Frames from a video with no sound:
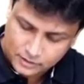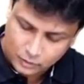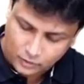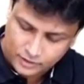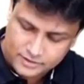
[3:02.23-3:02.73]

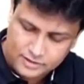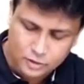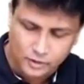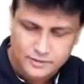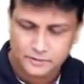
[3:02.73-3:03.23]
Now what is this
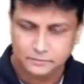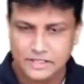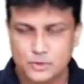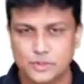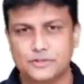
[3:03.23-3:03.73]
dorsal
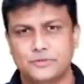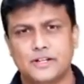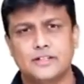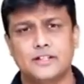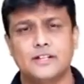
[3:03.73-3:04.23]

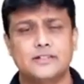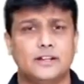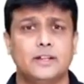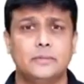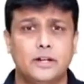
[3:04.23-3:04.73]
mesoesophagus, guys?
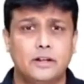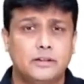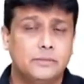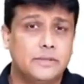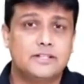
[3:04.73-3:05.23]
Nothing but
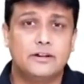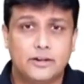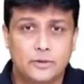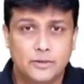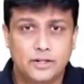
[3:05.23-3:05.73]
the
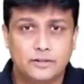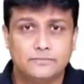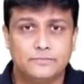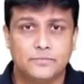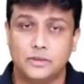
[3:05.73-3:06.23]
mesentery only.
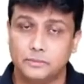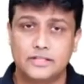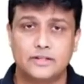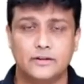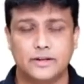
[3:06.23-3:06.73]
The
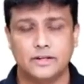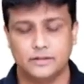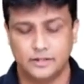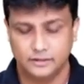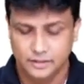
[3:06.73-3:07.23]
mesentery,
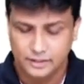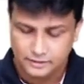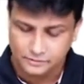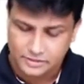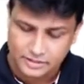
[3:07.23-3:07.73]

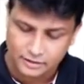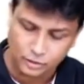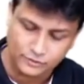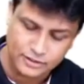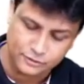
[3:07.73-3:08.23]
the
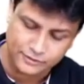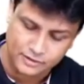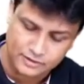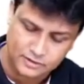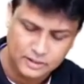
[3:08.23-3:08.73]
mesentery of the
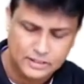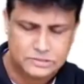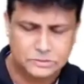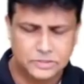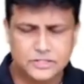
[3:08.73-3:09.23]
esophagus.
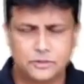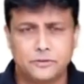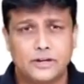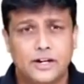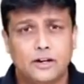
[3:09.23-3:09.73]
So instead
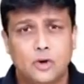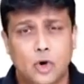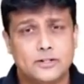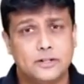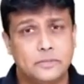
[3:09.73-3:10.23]
of writing
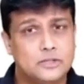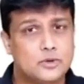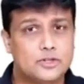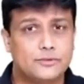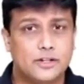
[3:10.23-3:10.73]
dorsal
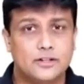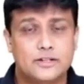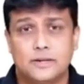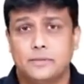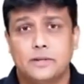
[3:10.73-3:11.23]

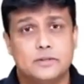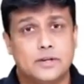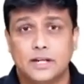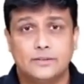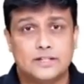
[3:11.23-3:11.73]
mesoesophagus, sometimes you
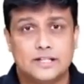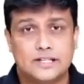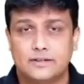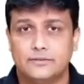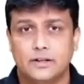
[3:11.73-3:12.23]
can even
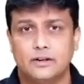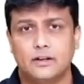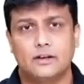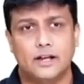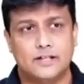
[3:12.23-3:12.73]
see somewhere
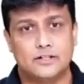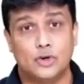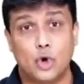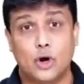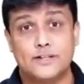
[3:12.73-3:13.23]
as
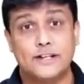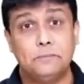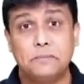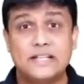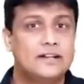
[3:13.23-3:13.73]
dorsal
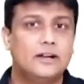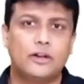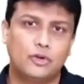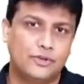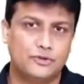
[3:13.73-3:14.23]

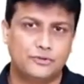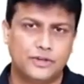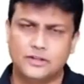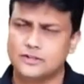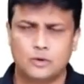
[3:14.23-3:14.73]
mesentery of
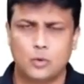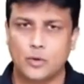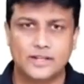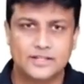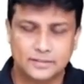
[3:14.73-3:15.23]
esophagus.
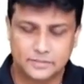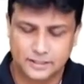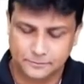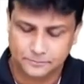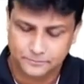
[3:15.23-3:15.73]
One and the same
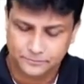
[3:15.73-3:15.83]
thing.